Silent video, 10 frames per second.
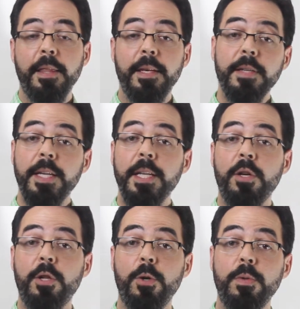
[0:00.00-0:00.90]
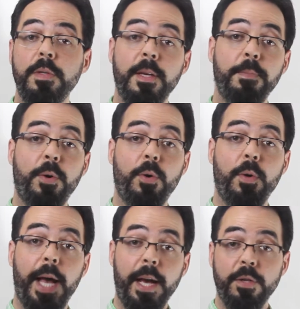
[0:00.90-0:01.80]
This can include
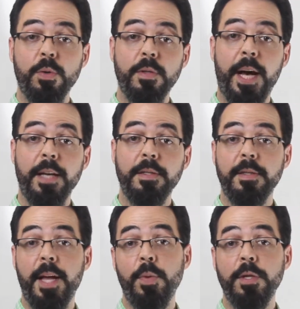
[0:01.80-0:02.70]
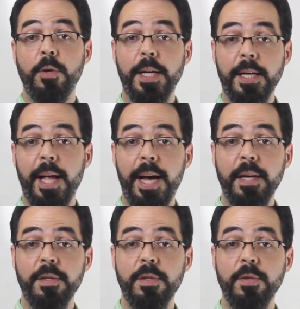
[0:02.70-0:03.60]
simple exercises that we do in
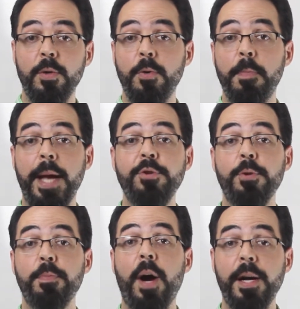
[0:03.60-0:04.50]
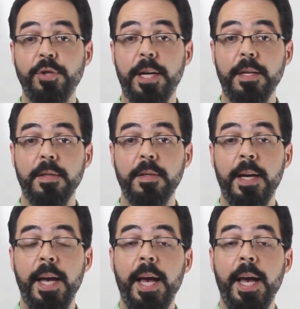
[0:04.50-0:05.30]
class to major projects.